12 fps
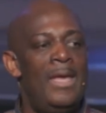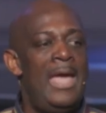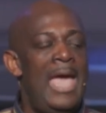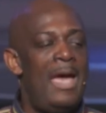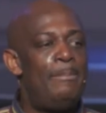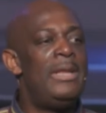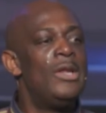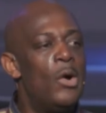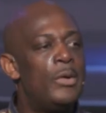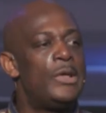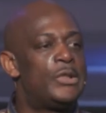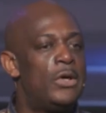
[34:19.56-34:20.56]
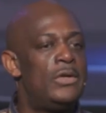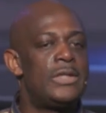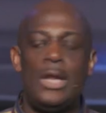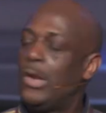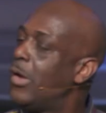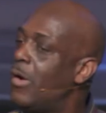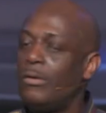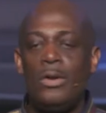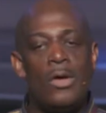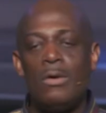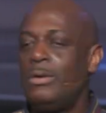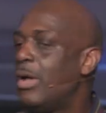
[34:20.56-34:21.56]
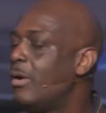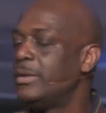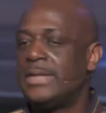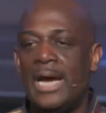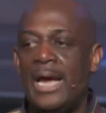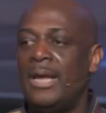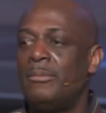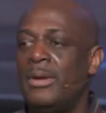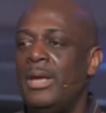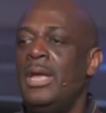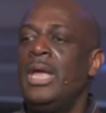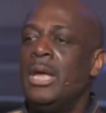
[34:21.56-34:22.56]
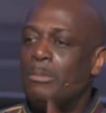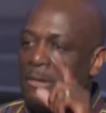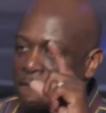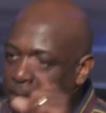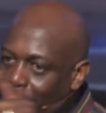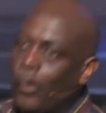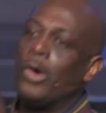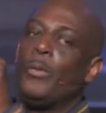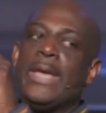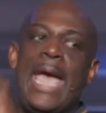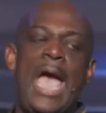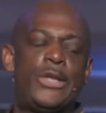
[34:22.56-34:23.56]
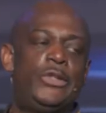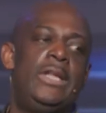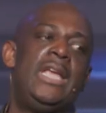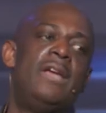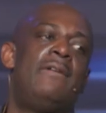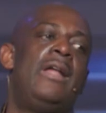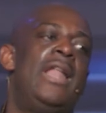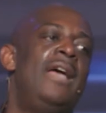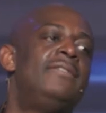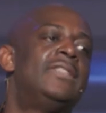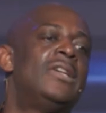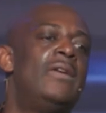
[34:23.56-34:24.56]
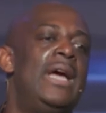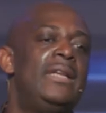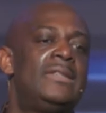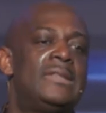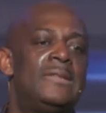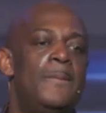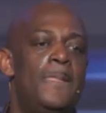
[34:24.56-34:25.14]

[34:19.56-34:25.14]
have been going to church a long, long, long time before we actually gave our lives to Christ?